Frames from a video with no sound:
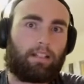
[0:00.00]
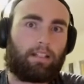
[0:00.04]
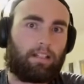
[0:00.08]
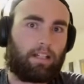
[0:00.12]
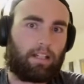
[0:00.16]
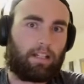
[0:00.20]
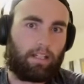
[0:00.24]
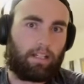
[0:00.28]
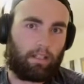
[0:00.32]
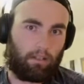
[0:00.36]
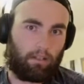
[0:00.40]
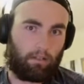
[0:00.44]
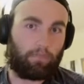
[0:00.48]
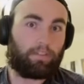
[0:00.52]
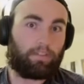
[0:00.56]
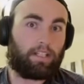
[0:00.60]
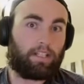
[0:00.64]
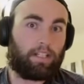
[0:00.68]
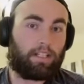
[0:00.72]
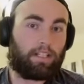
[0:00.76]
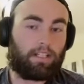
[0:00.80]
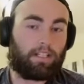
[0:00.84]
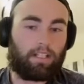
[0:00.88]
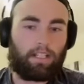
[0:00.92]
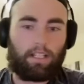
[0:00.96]
I, I I love
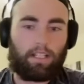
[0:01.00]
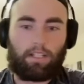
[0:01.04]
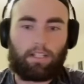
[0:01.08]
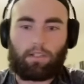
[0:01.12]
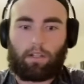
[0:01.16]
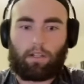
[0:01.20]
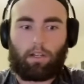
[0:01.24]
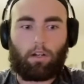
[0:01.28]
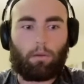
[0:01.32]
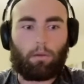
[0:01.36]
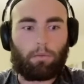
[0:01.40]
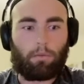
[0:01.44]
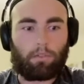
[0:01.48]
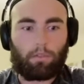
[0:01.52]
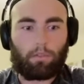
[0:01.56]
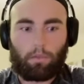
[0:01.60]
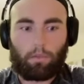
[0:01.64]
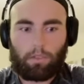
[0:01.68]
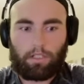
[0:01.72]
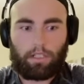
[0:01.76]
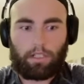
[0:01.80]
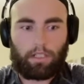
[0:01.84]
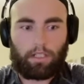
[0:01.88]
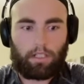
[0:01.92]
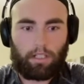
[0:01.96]
D C, so I always go
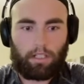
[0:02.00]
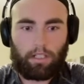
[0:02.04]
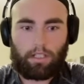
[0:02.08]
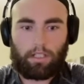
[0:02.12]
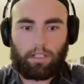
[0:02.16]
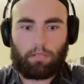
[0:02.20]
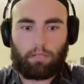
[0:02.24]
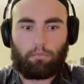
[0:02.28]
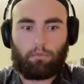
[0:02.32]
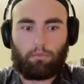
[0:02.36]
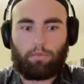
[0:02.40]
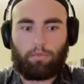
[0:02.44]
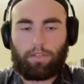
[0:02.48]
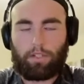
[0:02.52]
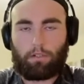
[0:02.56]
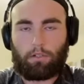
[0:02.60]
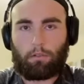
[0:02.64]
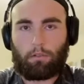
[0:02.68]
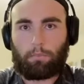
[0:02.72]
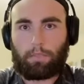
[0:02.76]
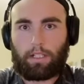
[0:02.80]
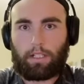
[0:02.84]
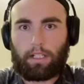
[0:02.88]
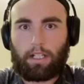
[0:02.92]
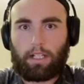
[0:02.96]
see the D C movies
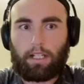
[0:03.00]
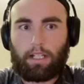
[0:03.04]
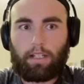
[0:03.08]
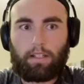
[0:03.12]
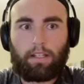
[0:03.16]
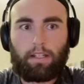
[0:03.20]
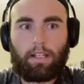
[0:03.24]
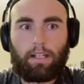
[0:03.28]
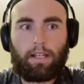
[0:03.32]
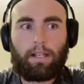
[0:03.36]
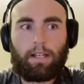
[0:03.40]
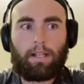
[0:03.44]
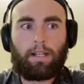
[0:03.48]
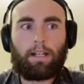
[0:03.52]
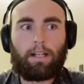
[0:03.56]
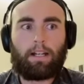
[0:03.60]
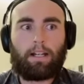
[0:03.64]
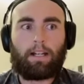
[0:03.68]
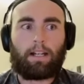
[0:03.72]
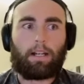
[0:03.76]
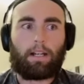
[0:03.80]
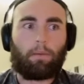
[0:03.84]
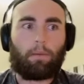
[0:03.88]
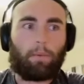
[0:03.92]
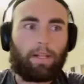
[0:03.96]
opening night,
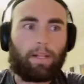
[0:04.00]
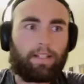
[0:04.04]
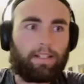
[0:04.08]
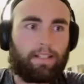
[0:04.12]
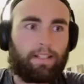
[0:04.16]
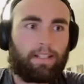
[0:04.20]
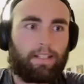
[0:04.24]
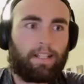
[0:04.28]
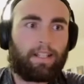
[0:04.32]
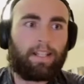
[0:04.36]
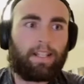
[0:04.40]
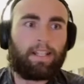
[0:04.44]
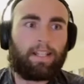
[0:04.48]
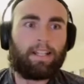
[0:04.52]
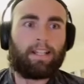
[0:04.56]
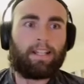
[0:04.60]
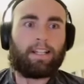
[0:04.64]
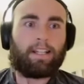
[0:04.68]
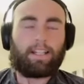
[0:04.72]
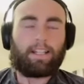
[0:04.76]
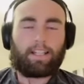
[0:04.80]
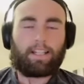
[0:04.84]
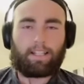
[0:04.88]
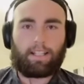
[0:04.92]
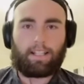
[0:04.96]
and I went
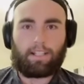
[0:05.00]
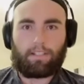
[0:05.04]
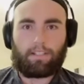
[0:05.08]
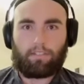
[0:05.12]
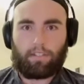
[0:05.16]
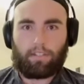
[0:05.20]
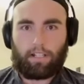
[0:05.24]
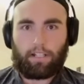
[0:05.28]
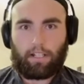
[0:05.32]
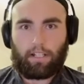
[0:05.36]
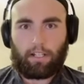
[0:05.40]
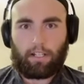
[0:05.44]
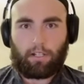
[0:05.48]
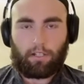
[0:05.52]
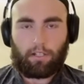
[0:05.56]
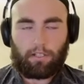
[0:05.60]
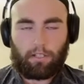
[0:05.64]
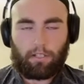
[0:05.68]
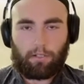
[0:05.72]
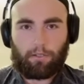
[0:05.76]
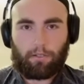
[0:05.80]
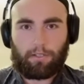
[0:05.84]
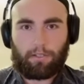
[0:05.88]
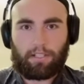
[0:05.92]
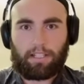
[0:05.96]
yesterday
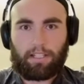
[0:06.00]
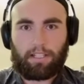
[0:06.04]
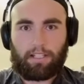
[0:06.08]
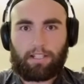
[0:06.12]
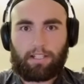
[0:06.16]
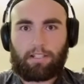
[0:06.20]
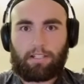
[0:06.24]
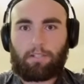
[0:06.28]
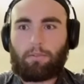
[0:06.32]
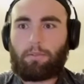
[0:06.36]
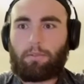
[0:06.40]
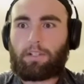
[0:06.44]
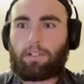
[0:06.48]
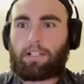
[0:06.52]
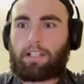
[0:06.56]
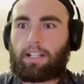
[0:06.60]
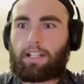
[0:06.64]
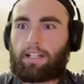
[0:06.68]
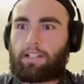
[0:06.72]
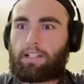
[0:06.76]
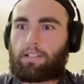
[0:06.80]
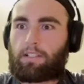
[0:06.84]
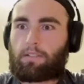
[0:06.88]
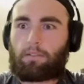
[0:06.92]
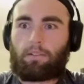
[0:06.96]
to go see the
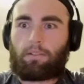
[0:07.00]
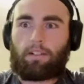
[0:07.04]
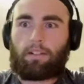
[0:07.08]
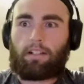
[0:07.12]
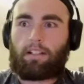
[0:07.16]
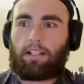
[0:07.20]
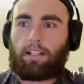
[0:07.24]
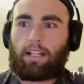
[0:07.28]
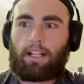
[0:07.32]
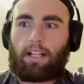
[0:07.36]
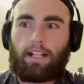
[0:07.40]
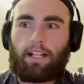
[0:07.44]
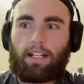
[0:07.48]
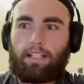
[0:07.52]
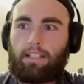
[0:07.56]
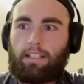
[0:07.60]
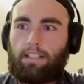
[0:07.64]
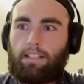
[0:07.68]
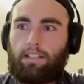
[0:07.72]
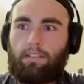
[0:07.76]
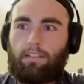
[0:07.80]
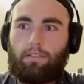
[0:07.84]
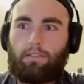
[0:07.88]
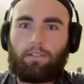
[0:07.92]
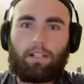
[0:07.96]
Suicide Squad,
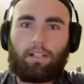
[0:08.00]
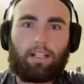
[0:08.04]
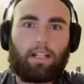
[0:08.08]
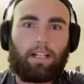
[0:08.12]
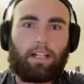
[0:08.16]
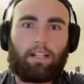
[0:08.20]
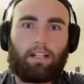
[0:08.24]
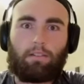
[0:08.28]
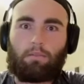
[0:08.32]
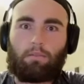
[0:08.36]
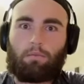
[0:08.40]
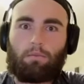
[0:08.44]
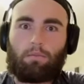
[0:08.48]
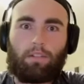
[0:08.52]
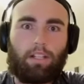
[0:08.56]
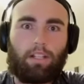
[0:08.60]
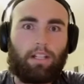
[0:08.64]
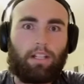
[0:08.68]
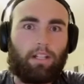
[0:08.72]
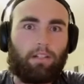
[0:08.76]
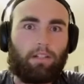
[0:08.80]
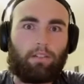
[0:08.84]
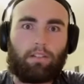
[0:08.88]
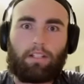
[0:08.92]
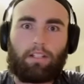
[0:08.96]
and you know what? I had a
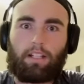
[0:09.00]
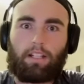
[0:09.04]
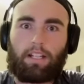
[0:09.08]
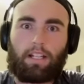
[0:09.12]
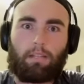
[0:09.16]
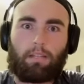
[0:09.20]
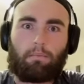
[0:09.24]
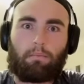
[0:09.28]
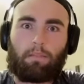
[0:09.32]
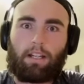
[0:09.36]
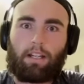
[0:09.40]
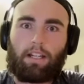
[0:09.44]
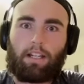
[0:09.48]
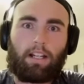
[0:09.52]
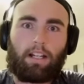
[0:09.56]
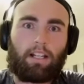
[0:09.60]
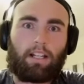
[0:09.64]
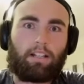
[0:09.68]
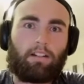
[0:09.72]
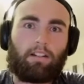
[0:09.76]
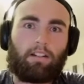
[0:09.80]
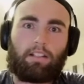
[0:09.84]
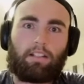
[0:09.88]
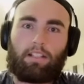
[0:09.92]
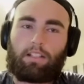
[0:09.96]
really good time. I, I
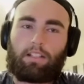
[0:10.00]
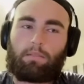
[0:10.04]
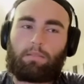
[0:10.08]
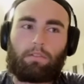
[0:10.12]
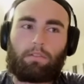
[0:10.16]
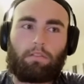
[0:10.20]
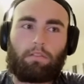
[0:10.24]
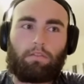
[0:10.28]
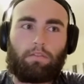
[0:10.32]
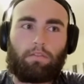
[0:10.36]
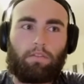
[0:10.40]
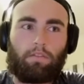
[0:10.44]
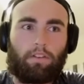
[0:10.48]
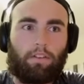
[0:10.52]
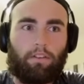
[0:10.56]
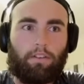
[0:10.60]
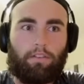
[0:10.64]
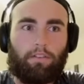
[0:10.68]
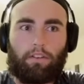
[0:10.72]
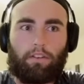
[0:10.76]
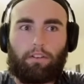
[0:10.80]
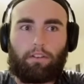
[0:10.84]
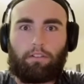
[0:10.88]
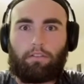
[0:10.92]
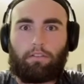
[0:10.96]
thought this was a very,
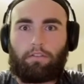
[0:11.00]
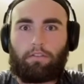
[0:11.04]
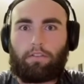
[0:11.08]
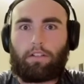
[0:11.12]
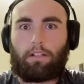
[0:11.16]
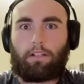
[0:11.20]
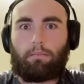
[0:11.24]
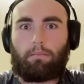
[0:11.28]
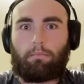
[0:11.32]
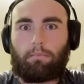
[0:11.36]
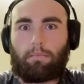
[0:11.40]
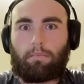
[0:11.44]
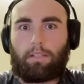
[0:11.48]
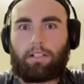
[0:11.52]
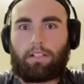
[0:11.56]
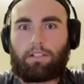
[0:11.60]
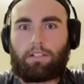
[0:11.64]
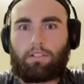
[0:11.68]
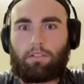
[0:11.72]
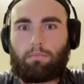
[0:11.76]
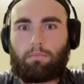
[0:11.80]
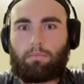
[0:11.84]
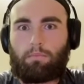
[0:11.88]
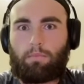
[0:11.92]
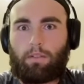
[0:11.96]
very good film.
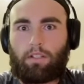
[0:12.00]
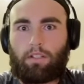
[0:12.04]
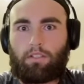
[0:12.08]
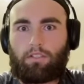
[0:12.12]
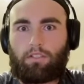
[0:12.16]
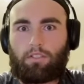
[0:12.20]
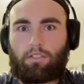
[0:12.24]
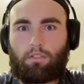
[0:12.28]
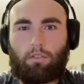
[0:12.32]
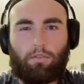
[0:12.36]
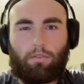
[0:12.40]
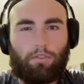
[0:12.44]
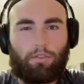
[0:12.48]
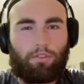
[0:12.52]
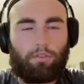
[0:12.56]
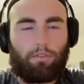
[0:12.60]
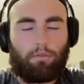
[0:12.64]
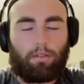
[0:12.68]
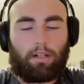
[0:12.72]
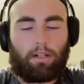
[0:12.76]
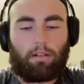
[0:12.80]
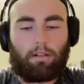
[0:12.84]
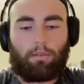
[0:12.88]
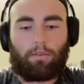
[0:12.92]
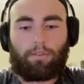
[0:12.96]
It's it's just over
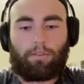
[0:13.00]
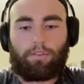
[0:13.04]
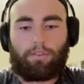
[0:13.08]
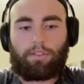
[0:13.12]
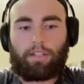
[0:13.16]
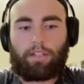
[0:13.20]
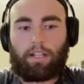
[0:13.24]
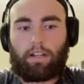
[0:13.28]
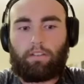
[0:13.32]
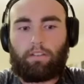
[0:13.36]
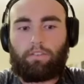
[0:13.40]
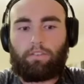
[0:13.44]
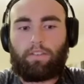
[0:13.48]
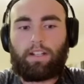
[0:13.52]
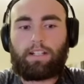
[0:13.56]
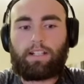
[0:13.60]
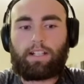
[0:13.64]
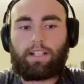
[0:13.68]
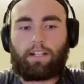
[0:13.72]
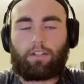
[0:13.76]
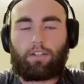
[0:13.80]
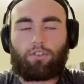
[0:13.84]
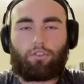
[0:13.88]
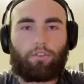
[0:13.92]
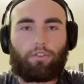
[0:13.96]
two hours, and it feels
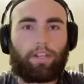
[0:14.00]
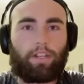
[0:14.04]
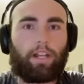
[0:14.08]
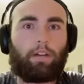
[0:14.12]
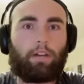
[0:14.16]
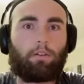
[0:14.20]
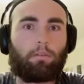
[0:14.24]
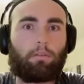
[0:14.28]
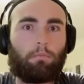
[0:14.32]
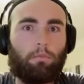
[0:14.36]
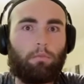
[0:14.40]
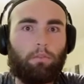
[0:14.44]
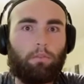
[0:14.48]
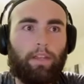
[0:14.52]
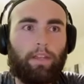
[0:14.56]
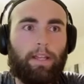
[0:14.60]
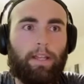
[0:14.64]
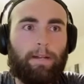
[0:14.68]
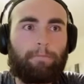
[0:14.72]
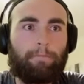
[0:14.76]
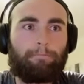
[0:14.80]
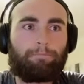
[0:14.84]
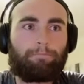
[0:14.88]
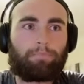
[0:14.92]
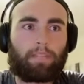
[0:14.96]
like a three-hour movie,
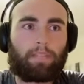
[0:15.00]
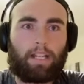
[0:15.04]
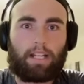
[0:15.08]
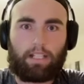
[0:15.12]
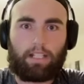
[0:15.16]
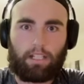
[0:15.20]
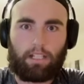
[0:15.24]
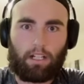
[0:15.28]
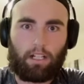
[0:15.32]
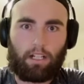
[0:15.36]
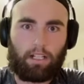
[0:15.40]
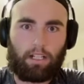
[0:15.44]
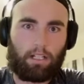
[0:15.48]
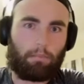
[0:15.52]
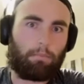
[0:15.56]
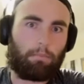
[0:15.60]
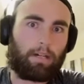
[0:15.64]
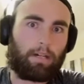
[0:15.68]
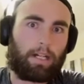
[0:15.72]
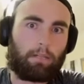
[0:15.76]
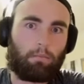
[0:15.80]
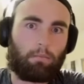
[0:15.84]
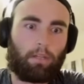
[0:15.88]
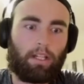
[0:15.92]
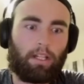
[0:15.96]
and not in a
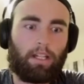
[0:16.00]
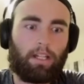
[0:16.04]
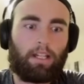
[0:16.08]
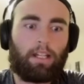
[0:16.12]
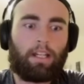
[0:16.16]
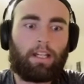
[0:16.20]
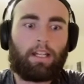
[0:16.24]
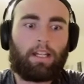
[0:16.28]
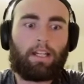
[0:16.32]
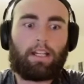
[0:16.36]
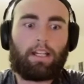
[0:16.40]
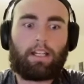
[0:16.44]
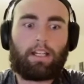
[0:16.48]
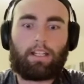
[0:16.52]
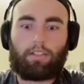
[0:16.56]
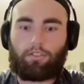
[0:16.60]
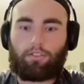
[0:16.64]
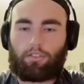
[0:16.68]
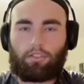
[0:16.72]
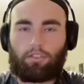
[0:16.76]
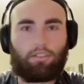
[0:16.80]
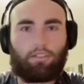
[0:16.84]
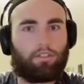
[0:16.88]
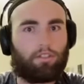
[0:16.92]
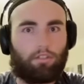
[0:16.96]
bad way.
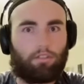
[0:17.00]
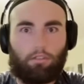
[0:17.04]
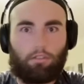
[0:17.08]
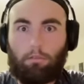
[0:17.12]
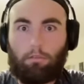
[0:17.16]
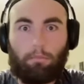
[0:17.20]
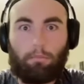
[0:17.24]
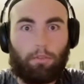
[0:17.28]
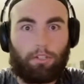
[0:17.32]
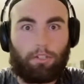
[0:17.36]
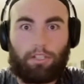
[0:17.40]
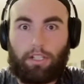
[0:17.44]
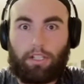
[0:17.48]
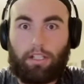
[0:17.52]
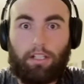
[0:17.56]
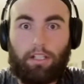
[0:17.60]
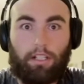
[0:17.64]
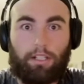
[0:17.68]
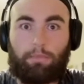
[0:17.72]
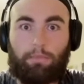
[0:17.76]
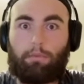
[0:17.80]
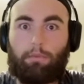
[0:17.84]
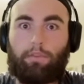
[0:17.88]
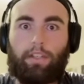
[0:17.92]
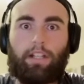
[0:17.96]
There's just so much in
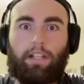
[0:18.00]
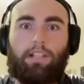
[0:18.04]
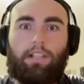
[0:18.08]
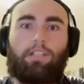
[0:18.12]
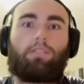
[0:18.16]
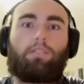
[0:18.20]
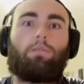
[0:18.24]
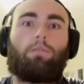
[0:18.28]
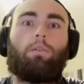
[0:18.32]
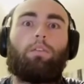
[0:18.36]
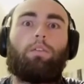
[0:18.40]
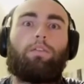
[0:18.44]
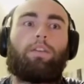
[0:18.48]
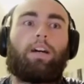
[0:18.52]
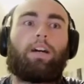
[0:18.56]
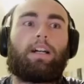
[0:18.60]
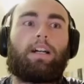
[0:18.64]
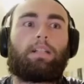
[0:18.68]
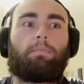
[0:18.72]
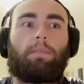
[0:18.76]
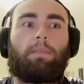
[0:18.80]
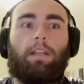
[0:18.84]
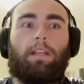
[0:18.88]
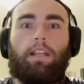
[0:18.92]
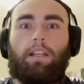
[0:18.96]
this movie. It's so
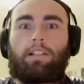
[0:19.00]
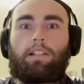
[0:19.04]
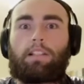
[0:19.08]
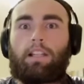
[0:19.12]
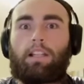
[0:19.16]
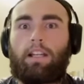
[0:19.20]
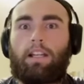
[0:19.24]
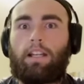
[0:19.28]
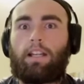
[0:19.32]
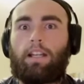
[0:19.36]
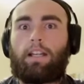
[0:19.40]
fast-paced.